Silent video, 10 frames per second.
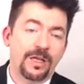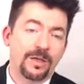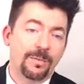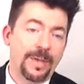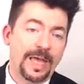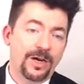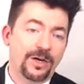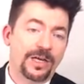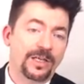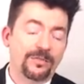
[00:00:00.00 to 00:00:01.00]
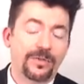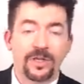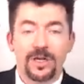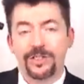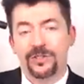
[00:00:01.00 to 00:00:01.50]
background of the
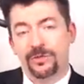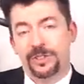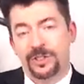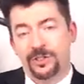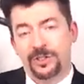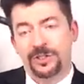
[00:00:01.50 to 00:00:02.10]
goddess traditions